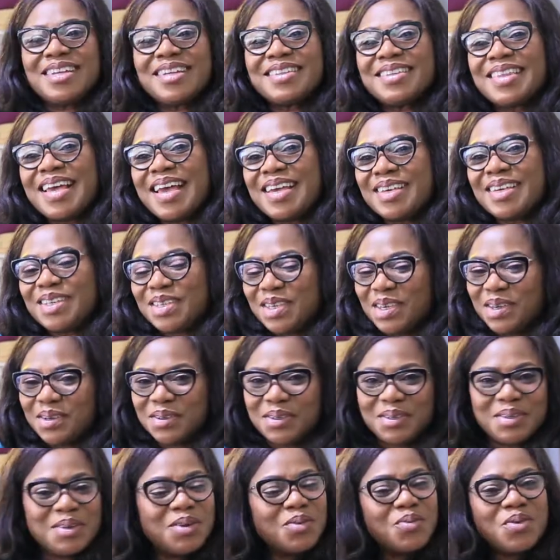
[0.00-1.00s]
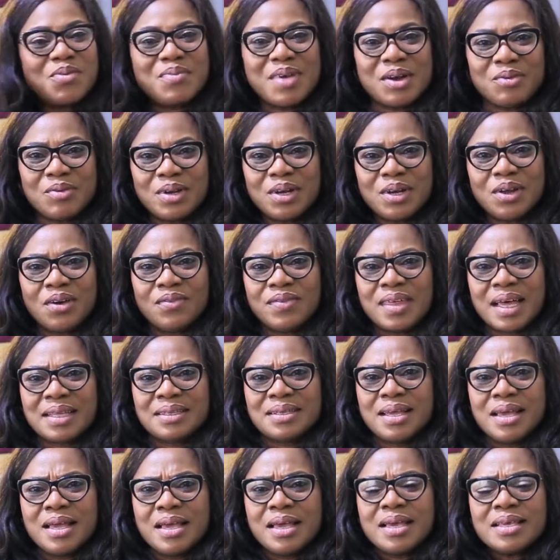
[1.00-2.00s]
said, thank you. Women, we love
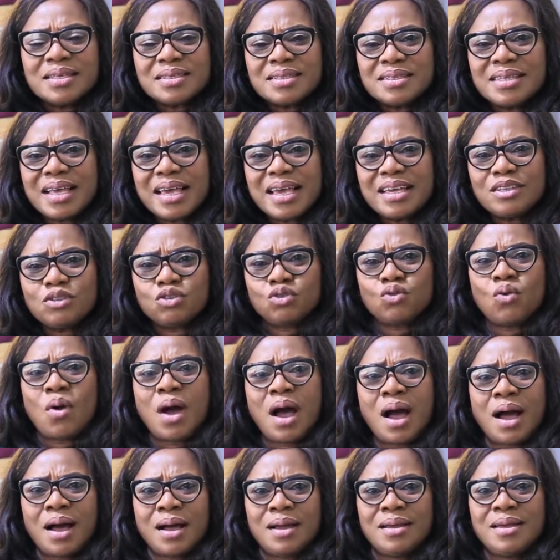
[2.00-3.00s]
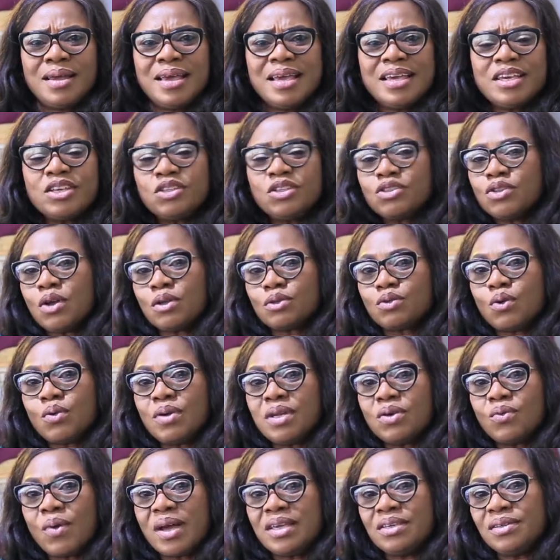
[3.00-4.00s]
that. Say it to her. It's not
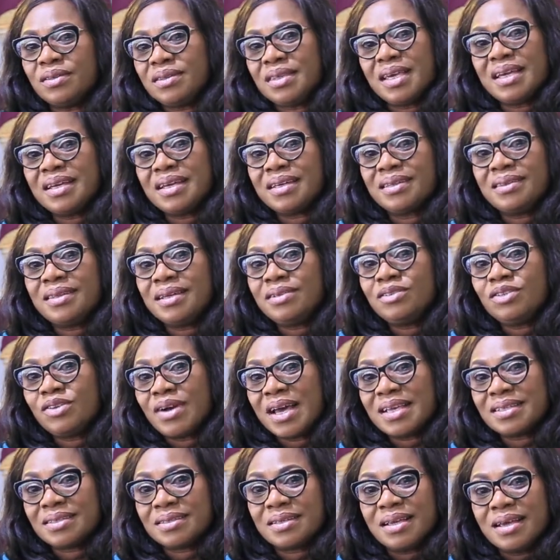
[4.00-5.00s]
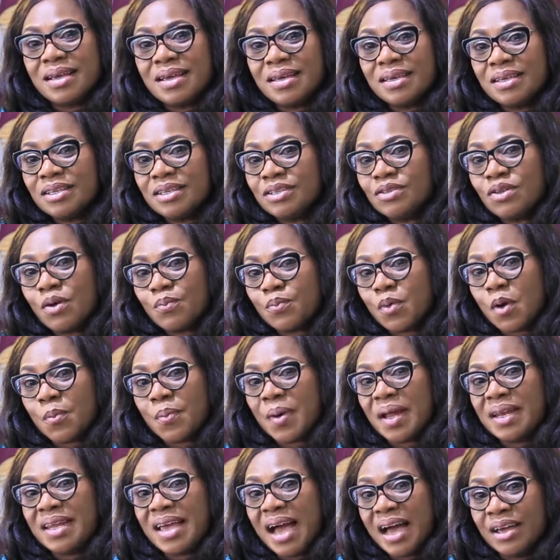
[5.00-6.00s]
only when you think the dress is not
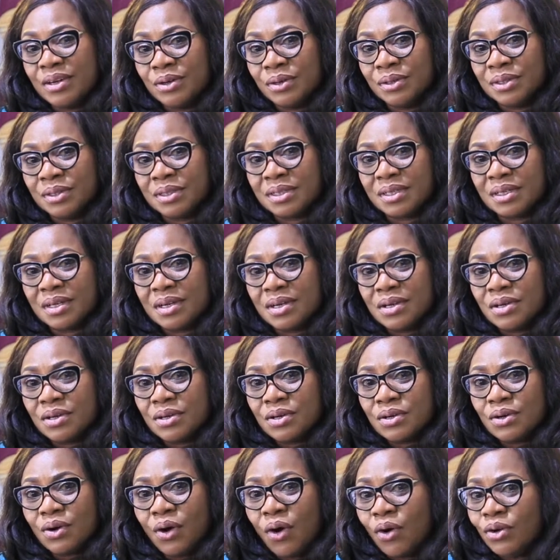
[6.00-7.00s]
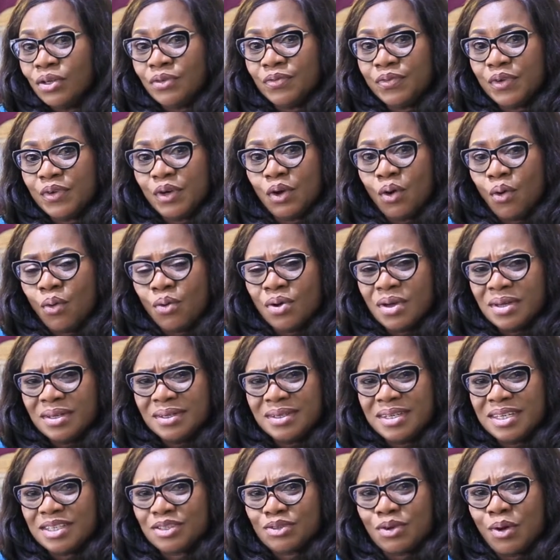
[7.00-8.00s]
properly ironed or you feel, oh,
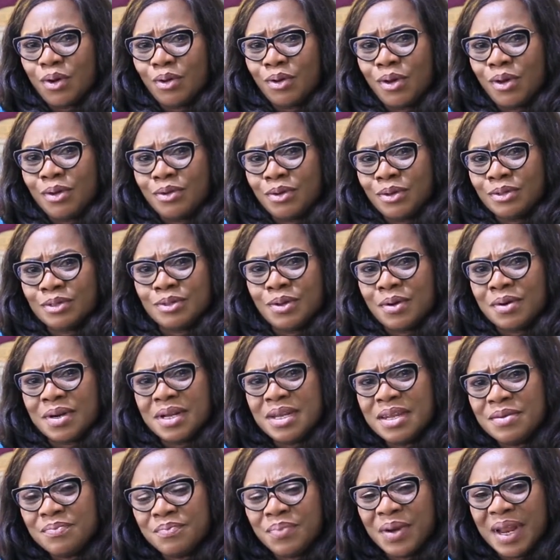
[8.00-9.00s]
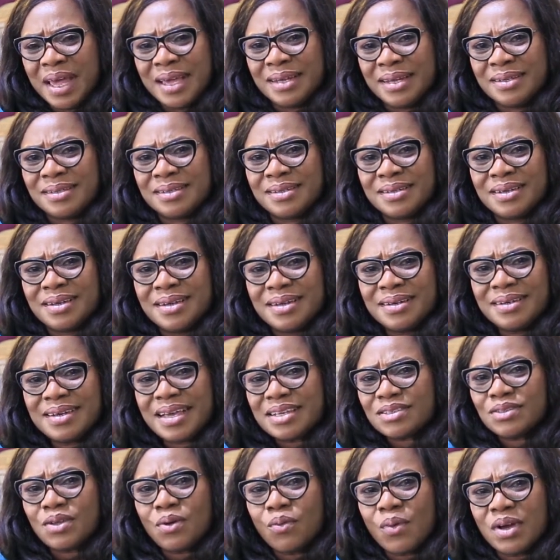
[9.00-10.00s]
this color does not really blend.
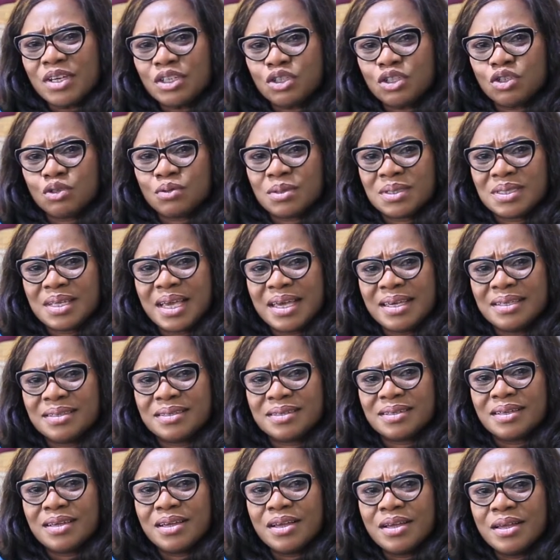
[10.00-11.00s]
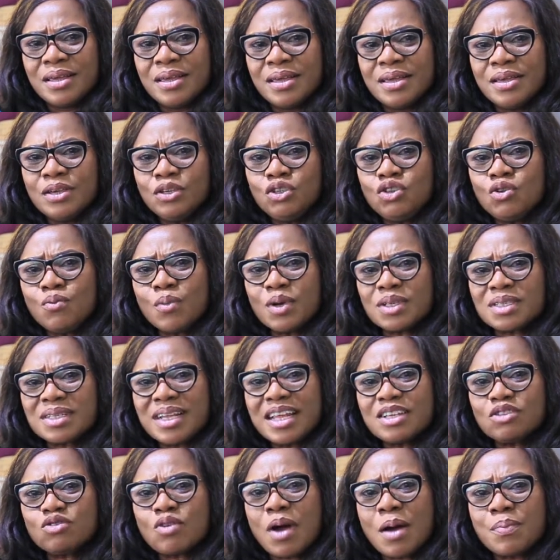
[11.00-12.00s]
That's not when you should say it. You must
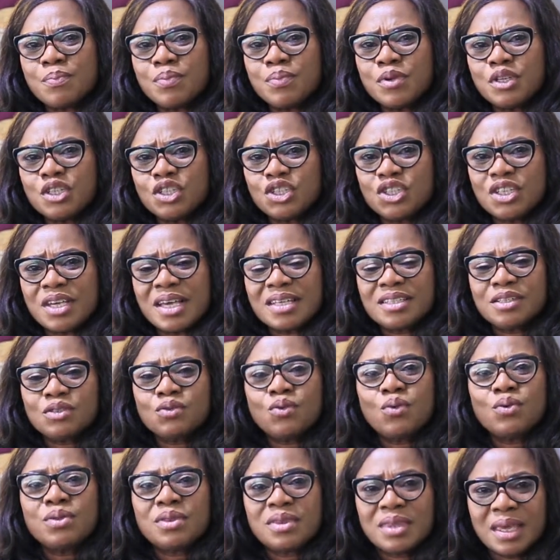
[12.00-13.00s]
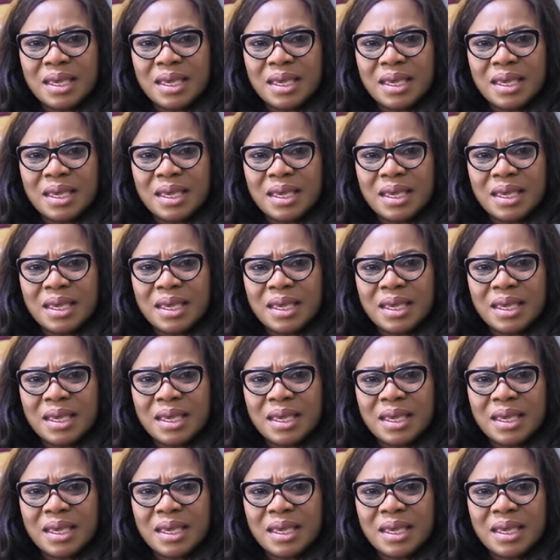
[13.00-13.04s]
learn to appreciate good